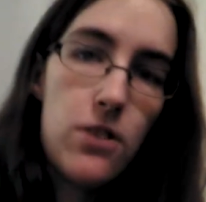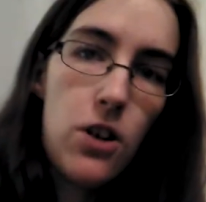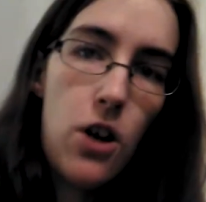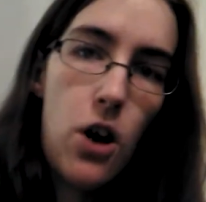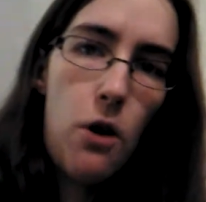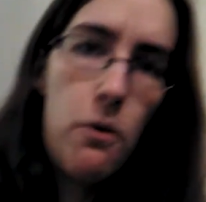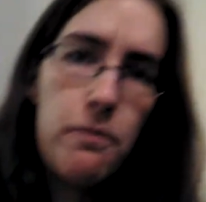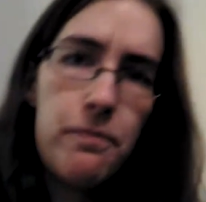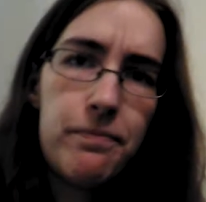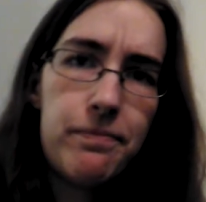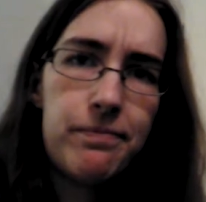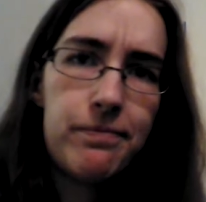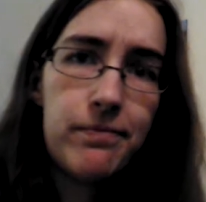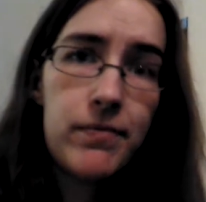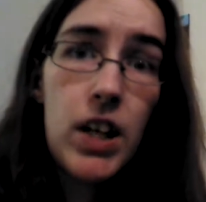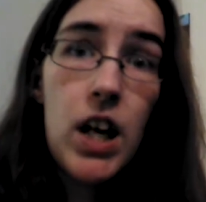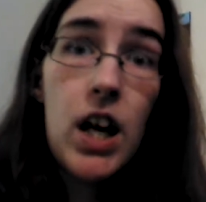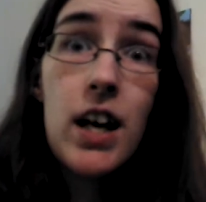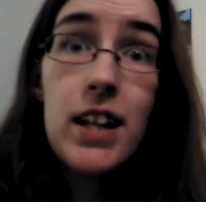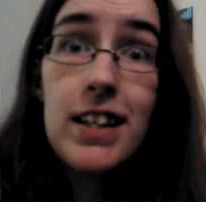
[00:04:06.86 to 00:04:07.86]
you know,
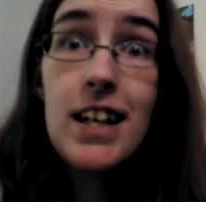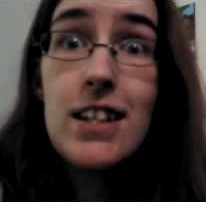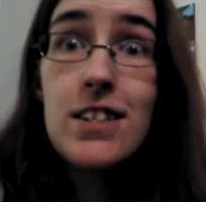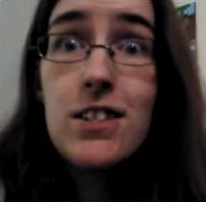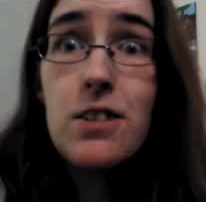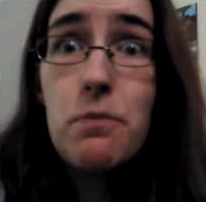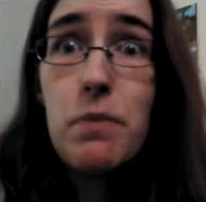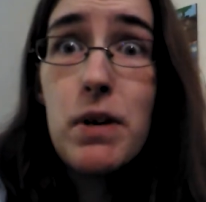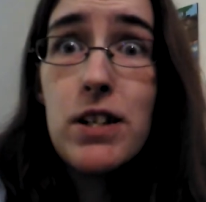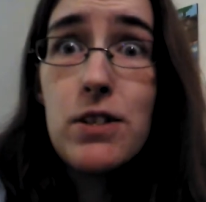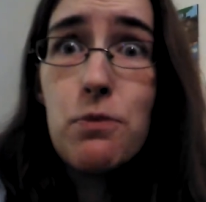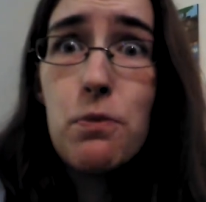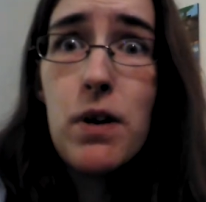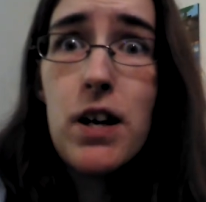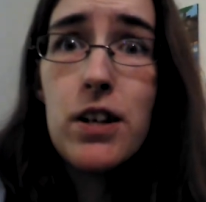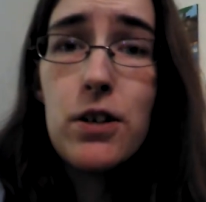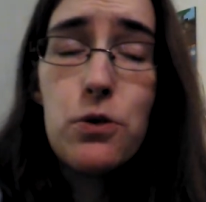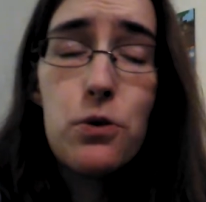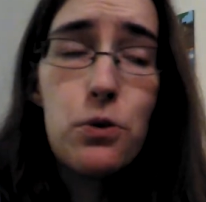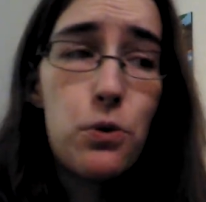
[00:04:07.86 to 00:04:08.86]
that's the best
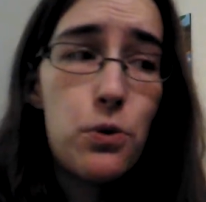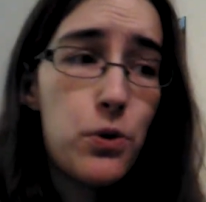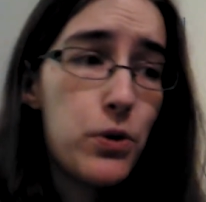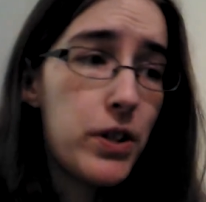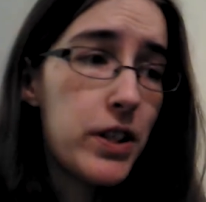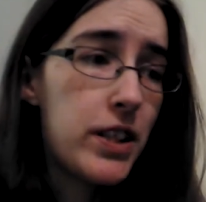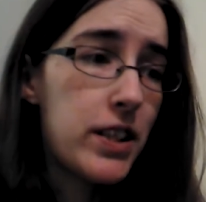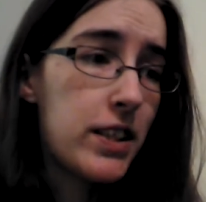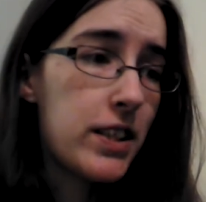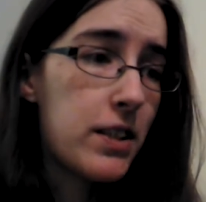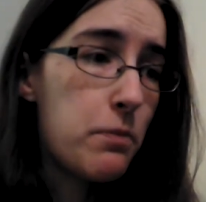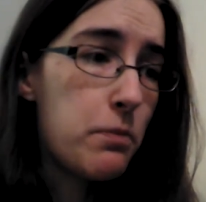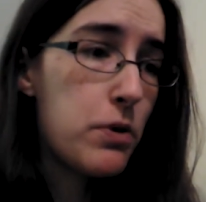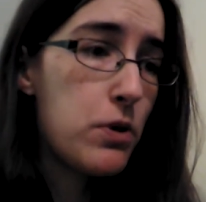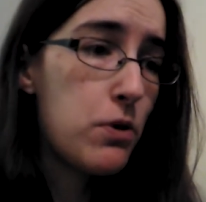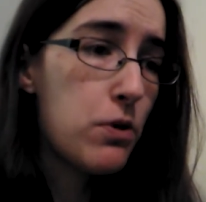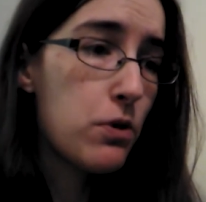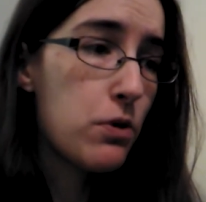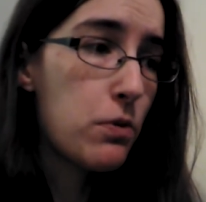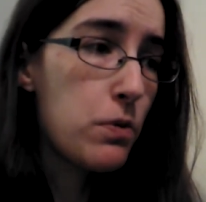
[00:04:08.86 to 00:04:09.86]
way to cool a
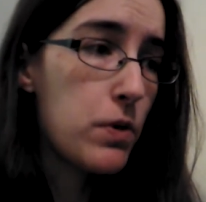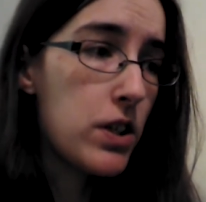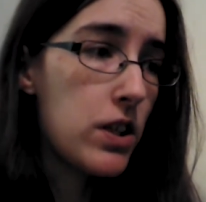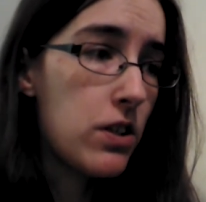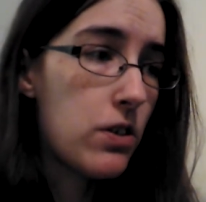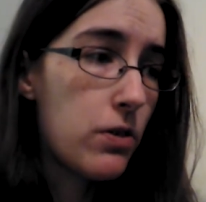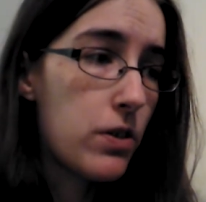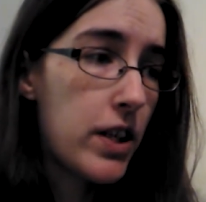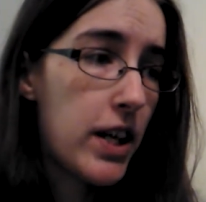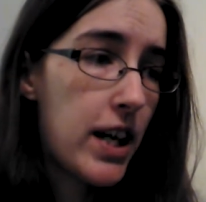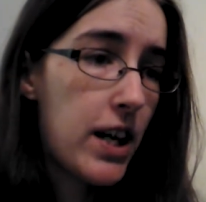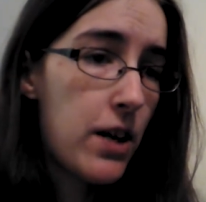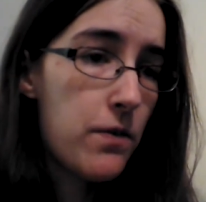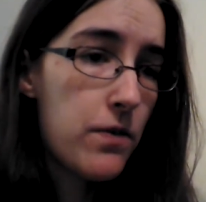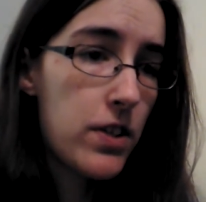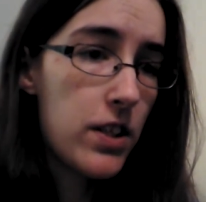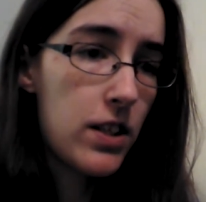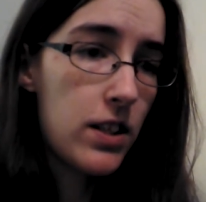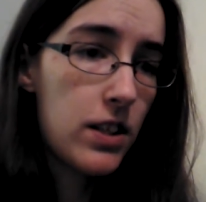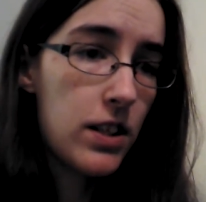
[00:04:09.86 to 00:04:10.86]
computer when you don't have
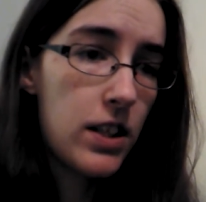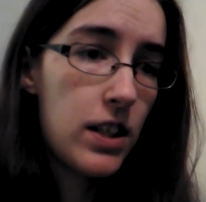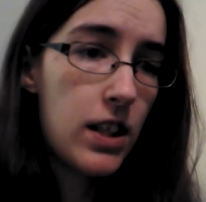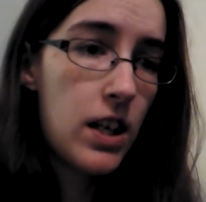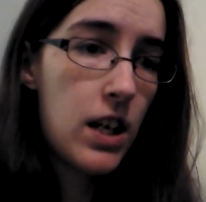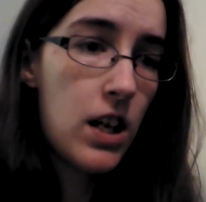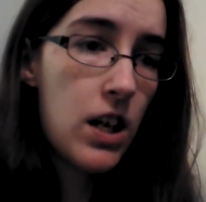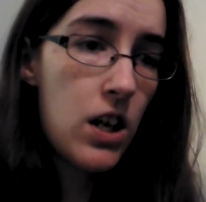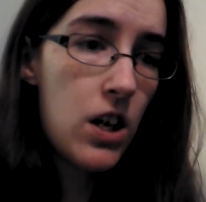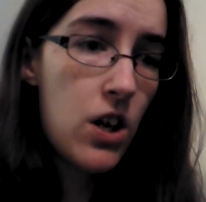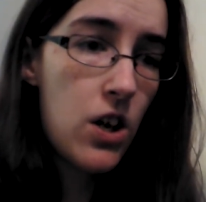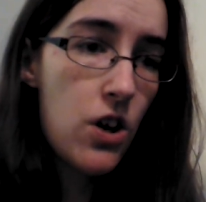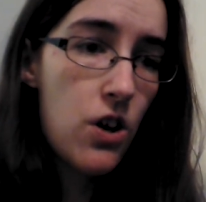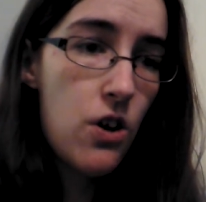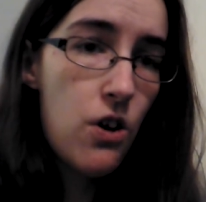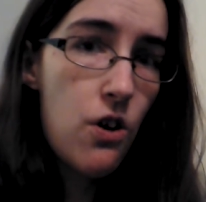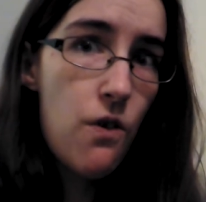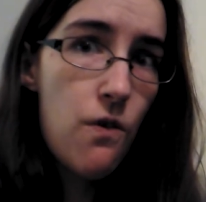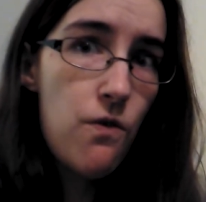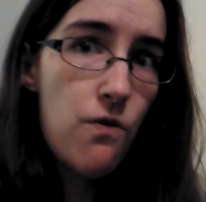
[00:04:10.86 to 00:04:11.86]
the
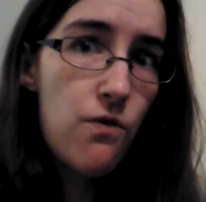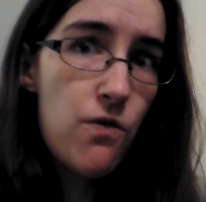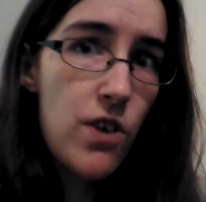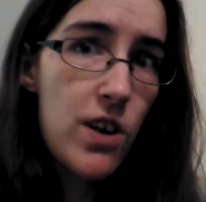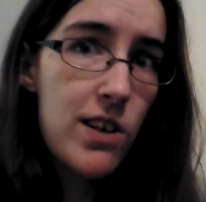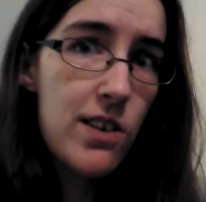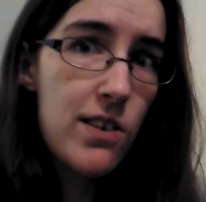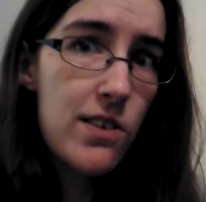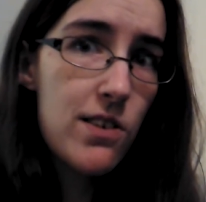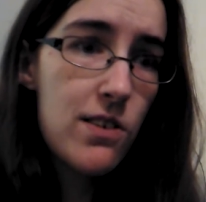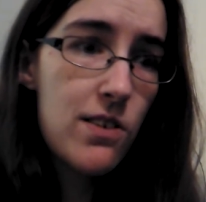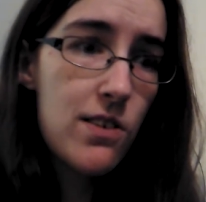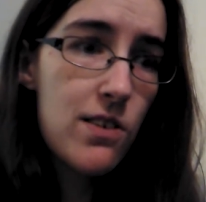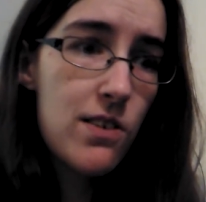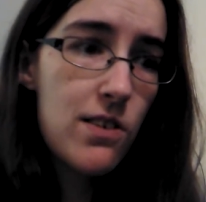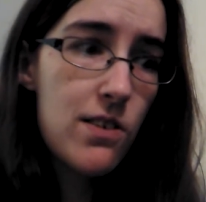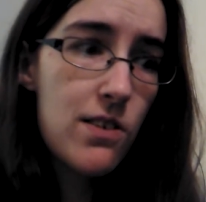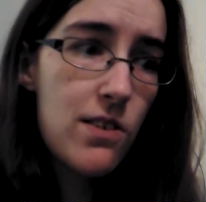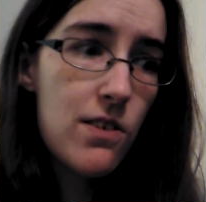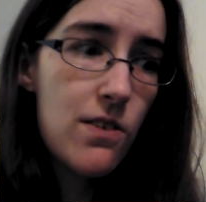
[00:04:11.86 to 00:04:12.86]
front
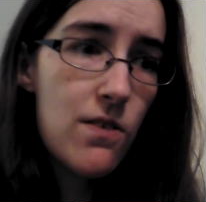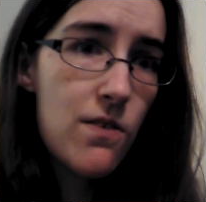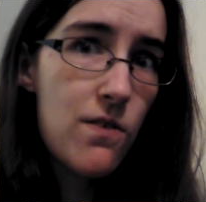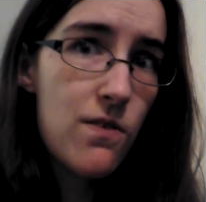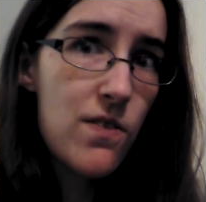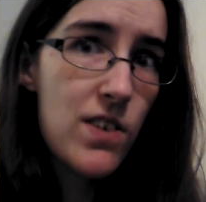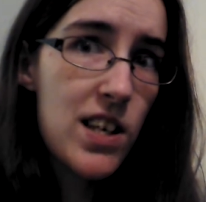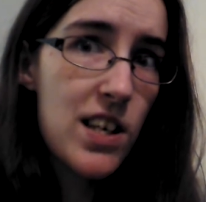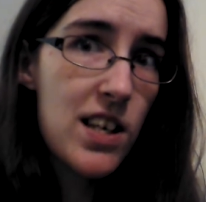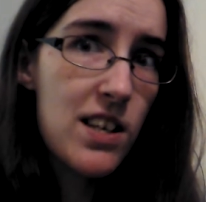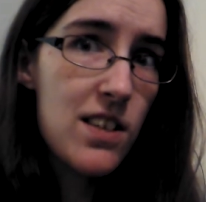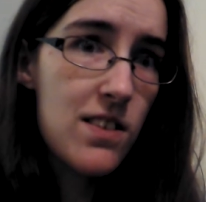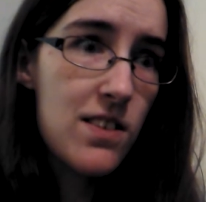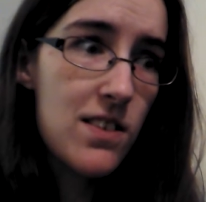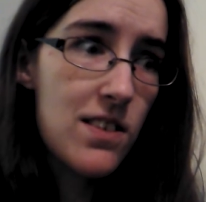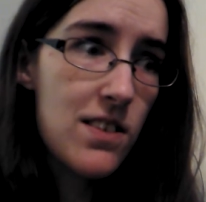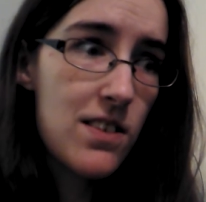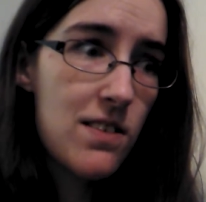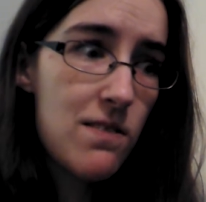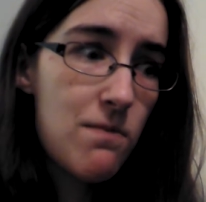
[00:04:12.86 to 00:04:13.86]
fans